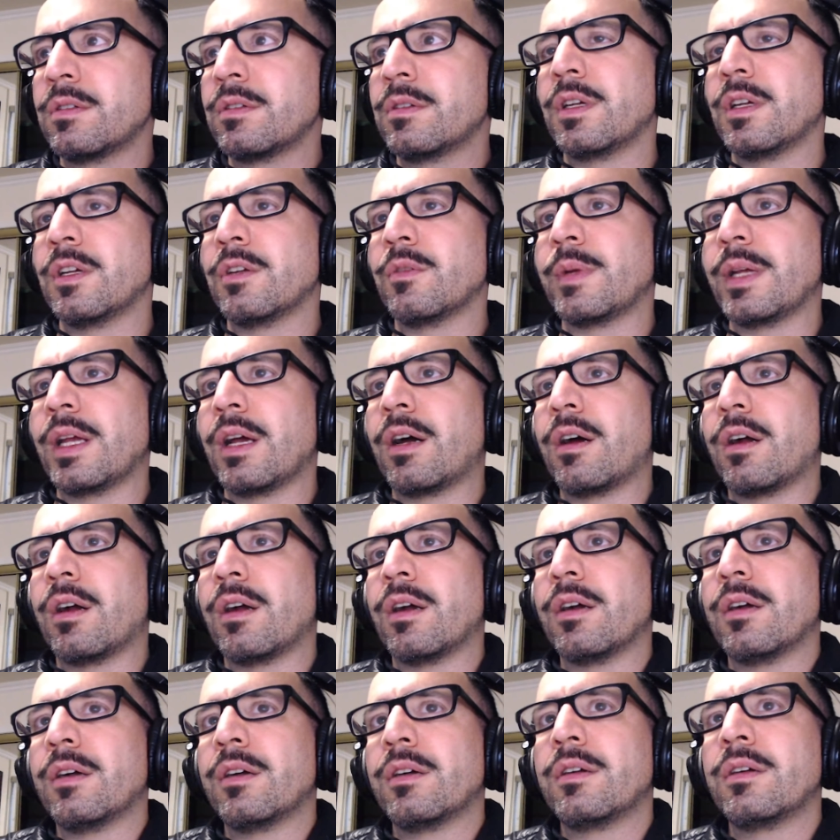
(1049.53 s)
Here we
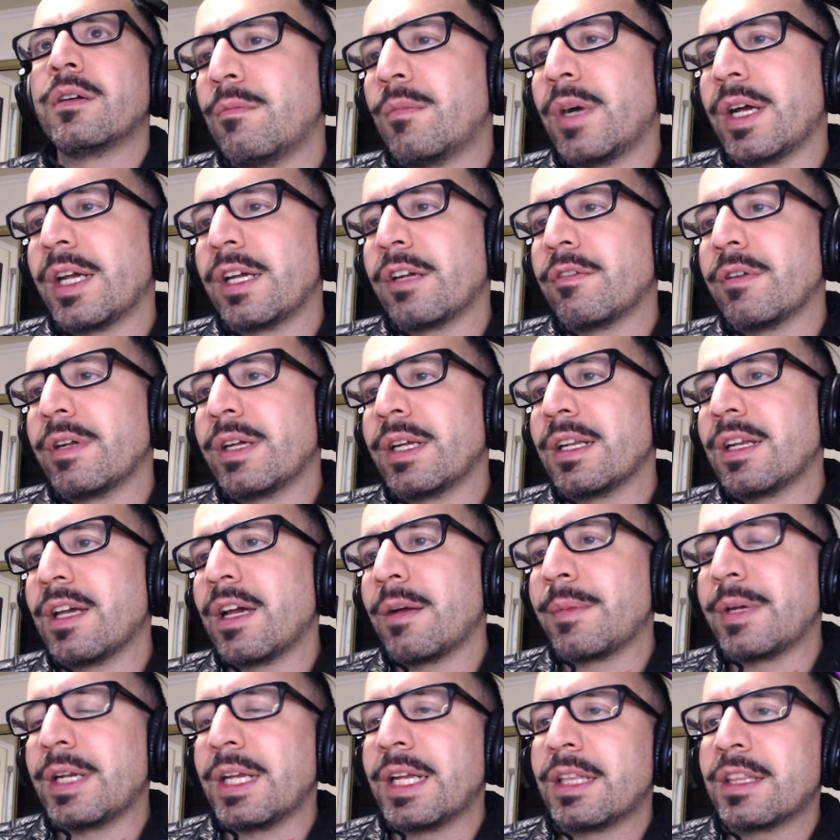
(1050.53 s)
are, migrate.
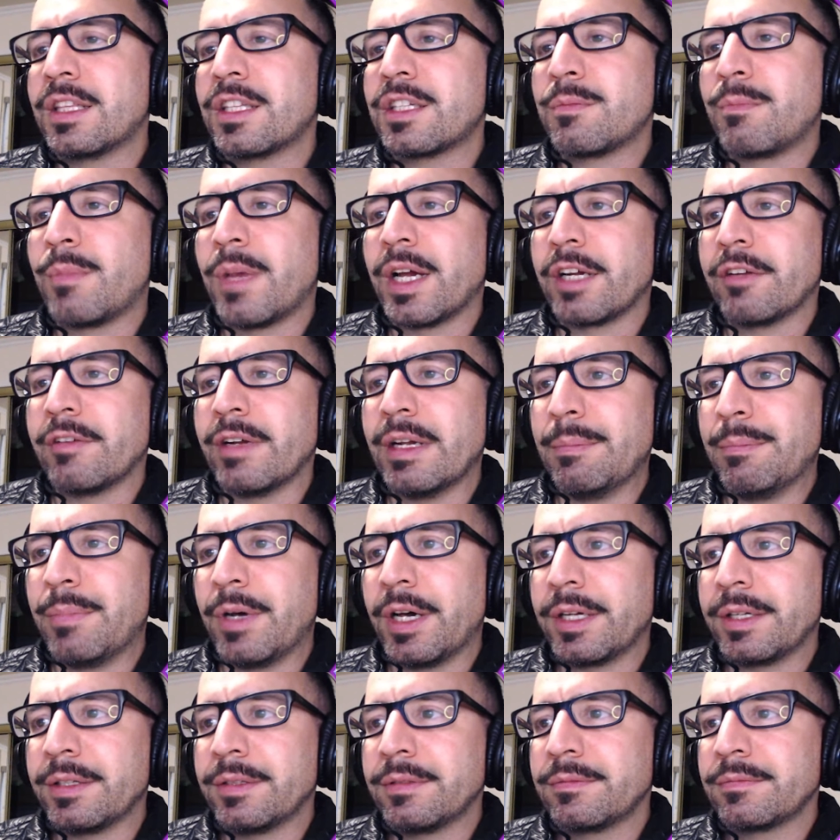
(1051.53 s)
I'm going to hit this migrate
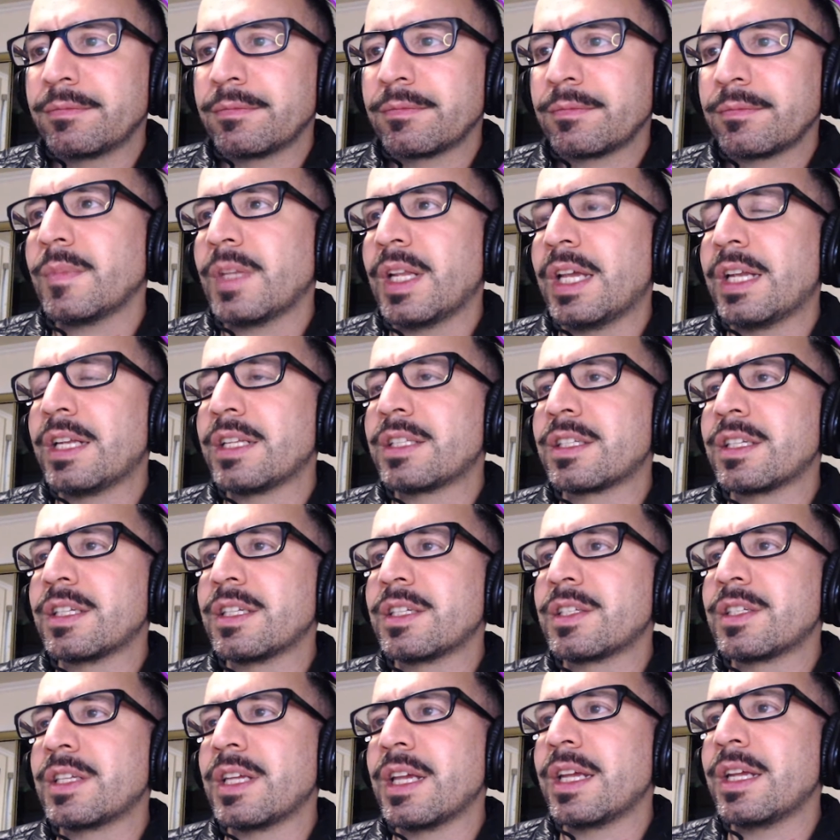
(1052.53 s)
button, and it's
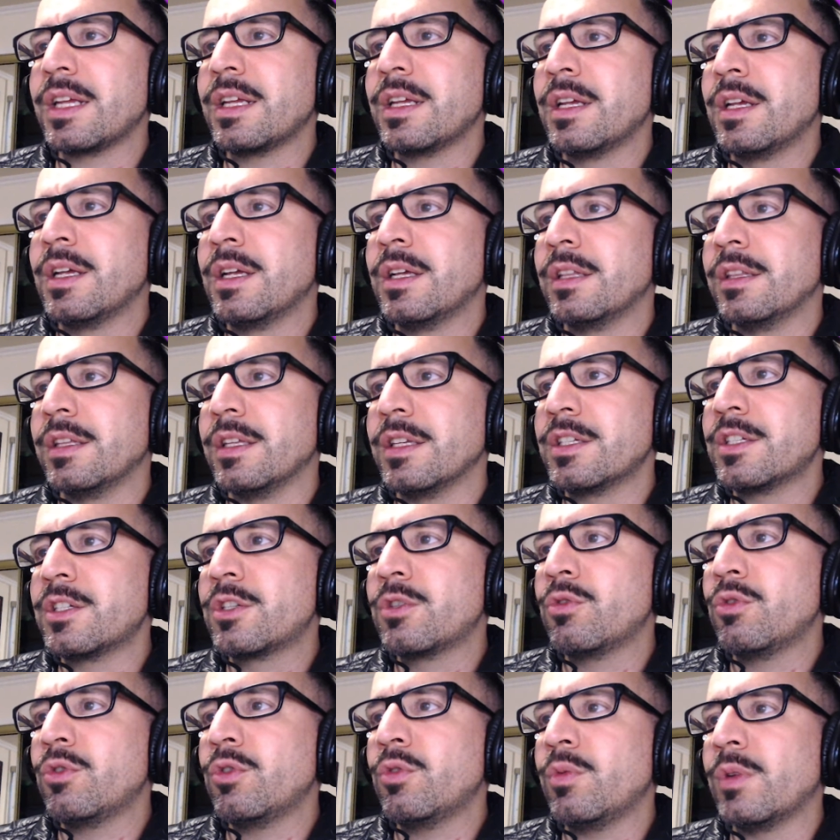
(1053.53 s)
going to say, this
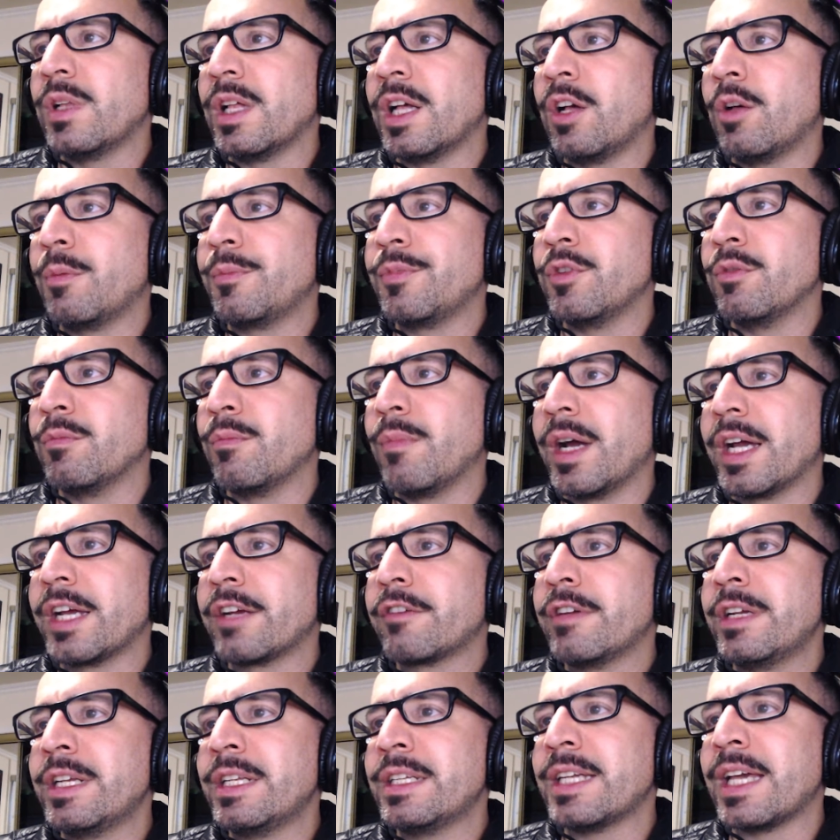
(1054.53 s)
tool will help you
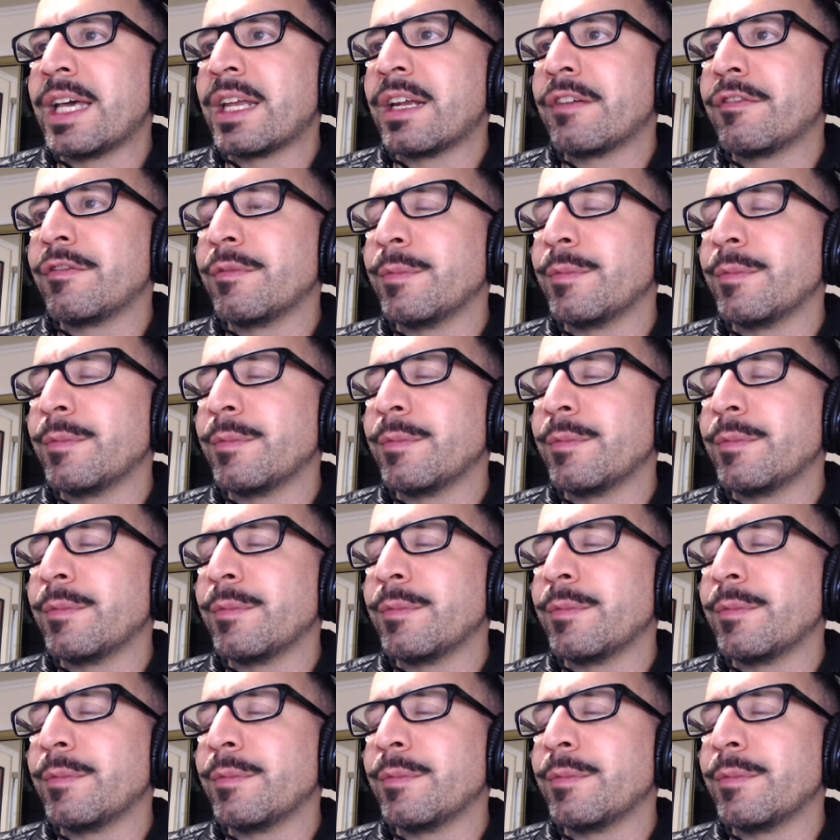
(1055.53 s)
migrate data